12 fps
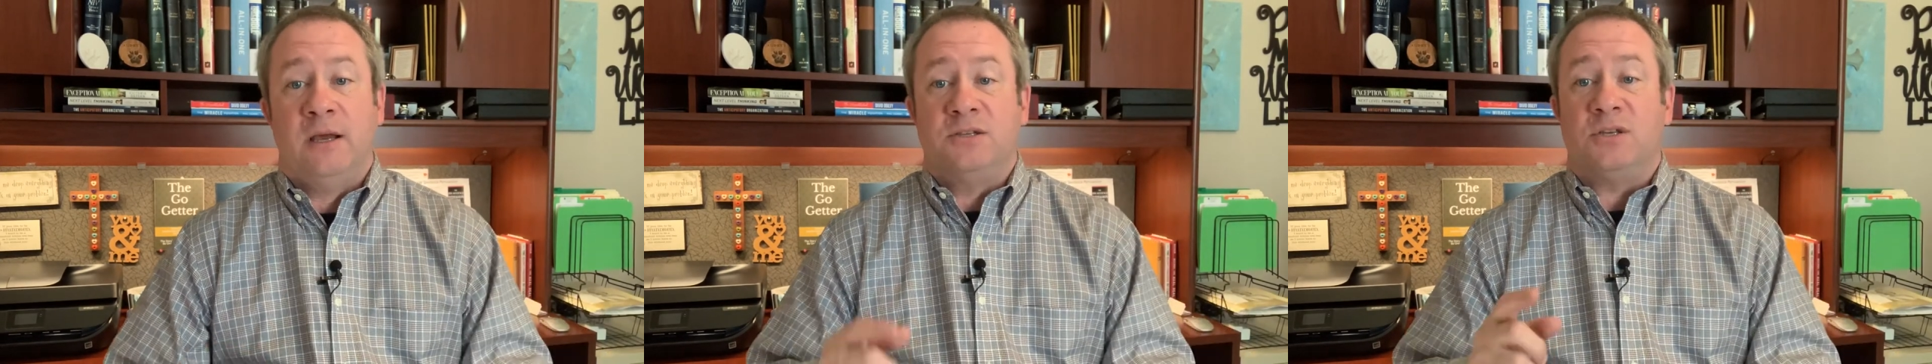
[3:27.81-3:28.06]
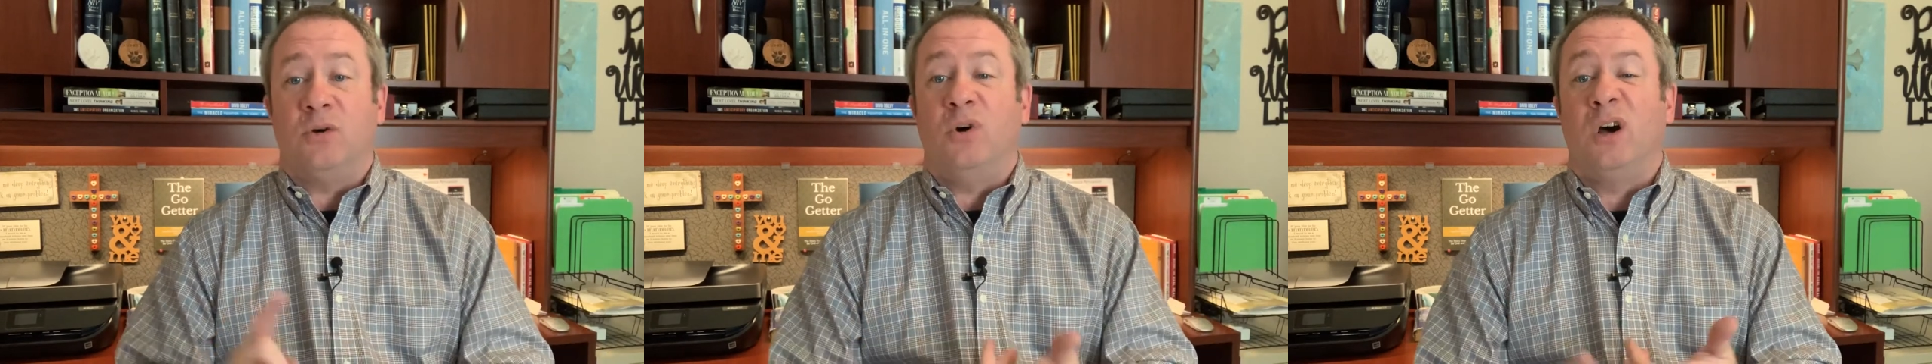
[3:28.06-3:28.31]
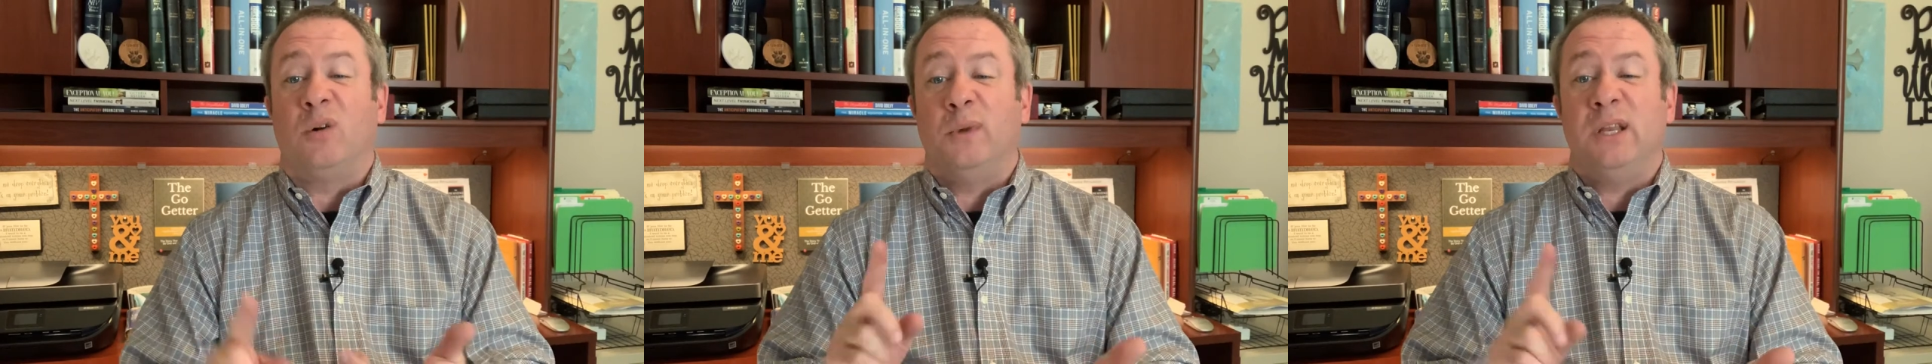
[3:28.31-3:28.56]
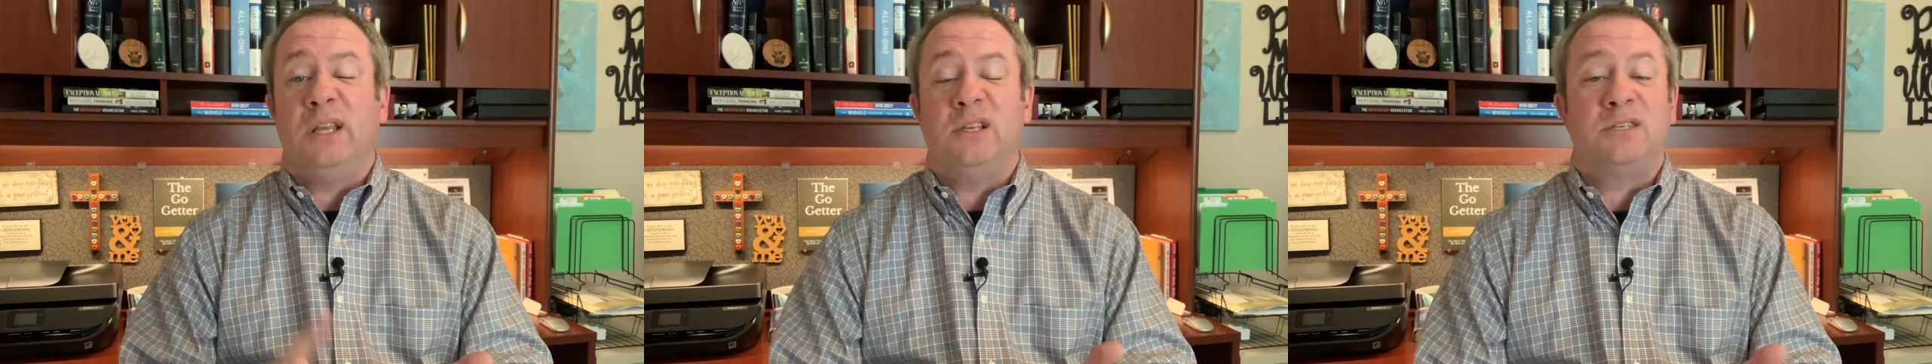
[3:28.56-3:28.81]
So huddle
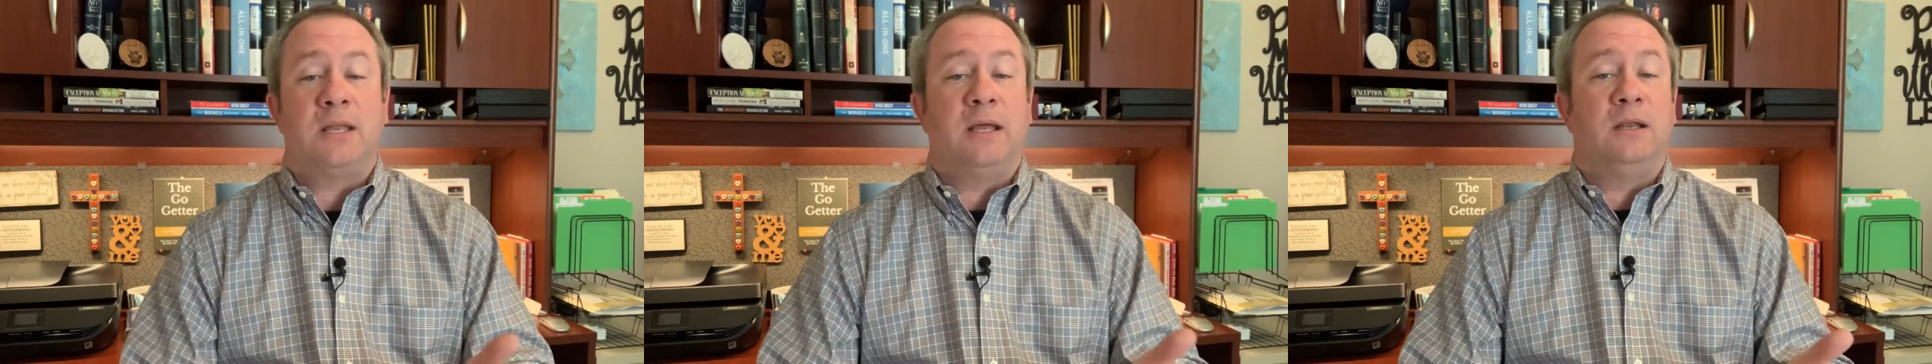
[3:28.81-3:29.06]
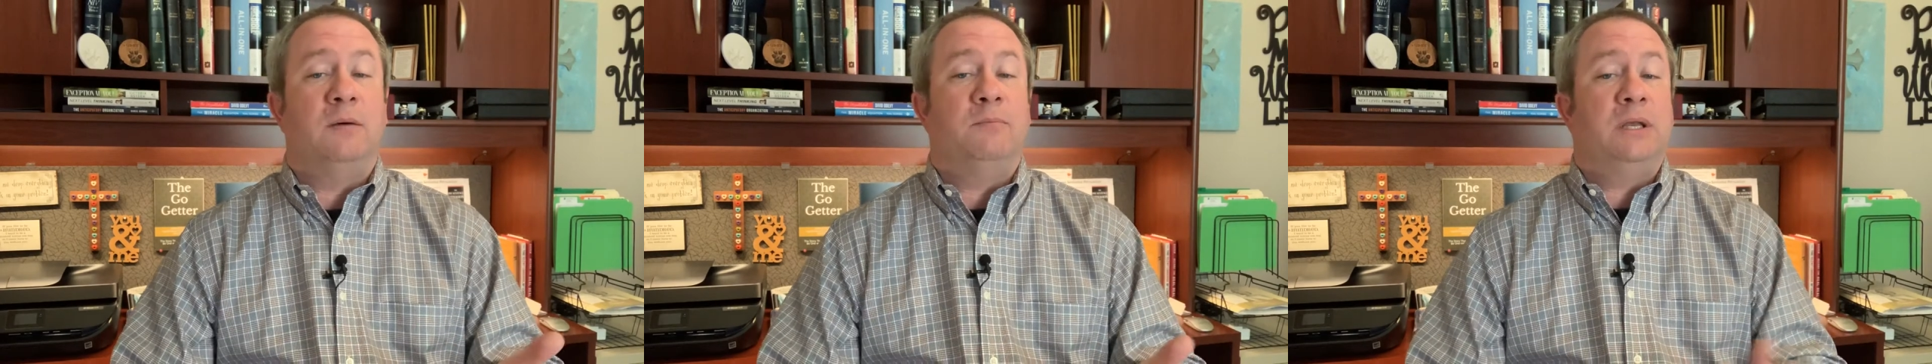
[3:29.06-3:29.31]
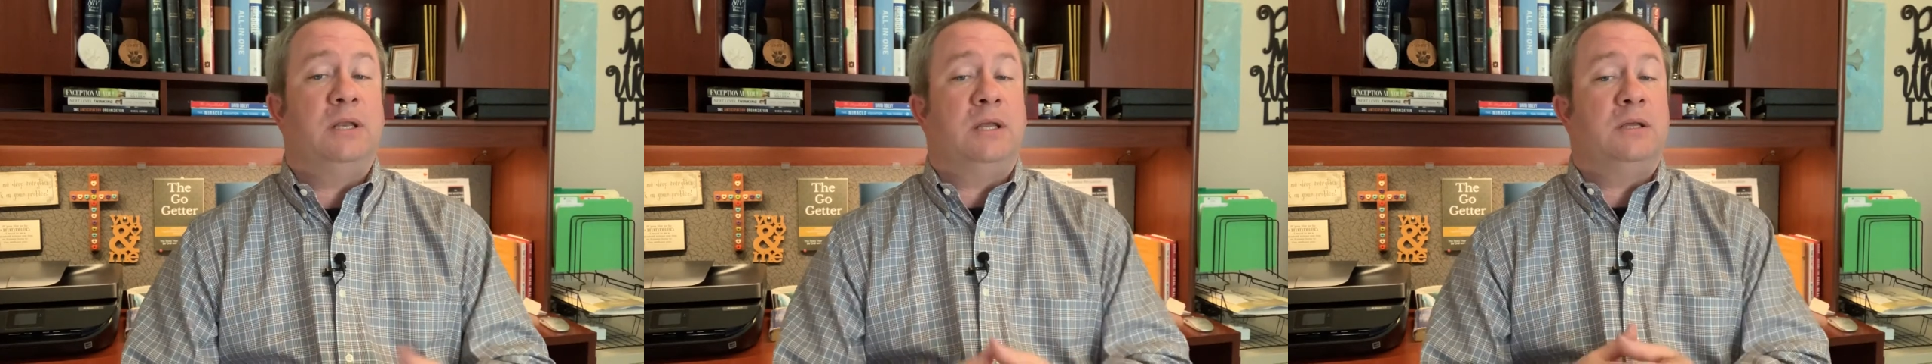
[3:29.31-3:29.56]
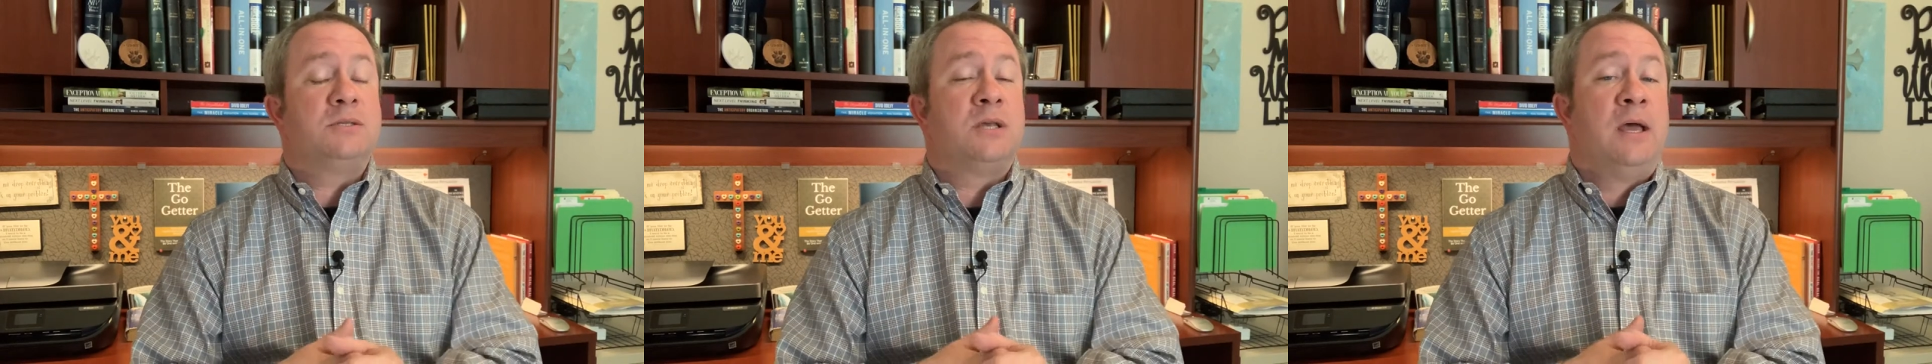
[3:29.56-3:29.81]
meetings, stand-up
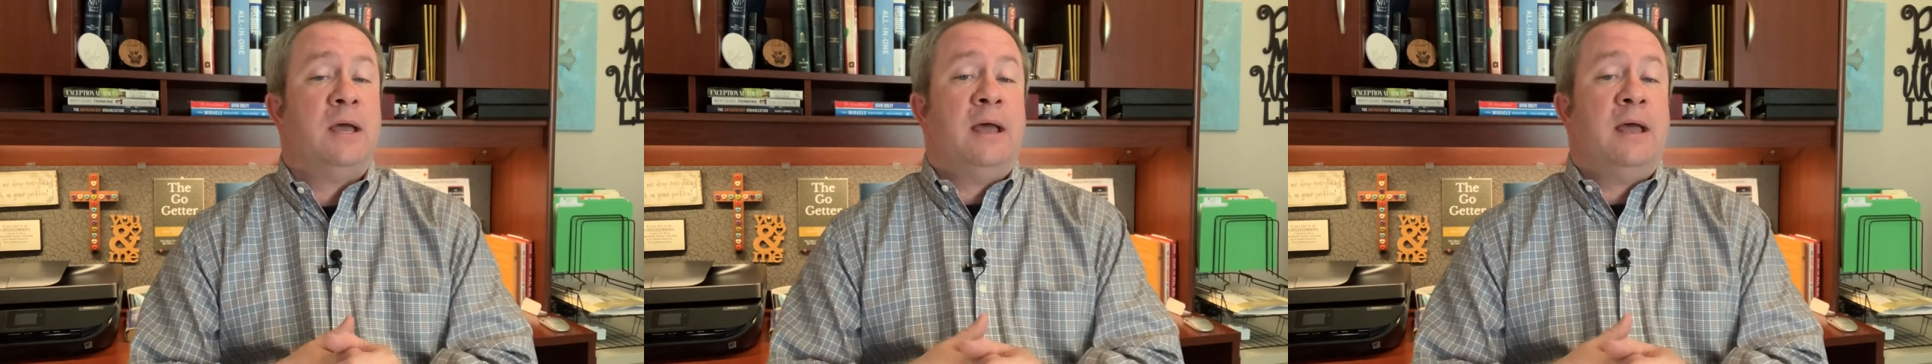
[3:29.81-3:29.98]
meetings.